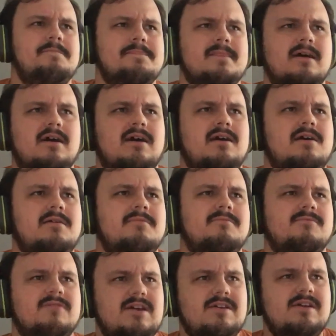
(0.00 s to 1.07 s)

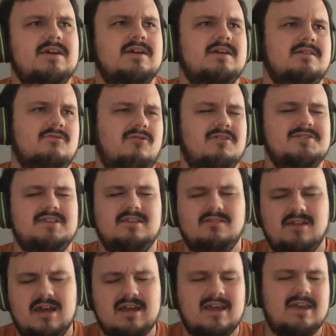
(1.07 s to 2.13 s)
Very
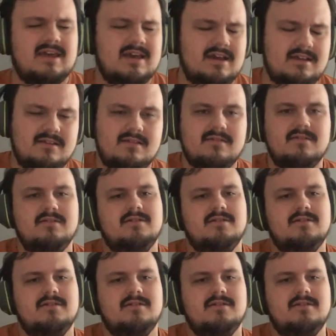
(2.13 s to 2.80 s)
noisy-like again.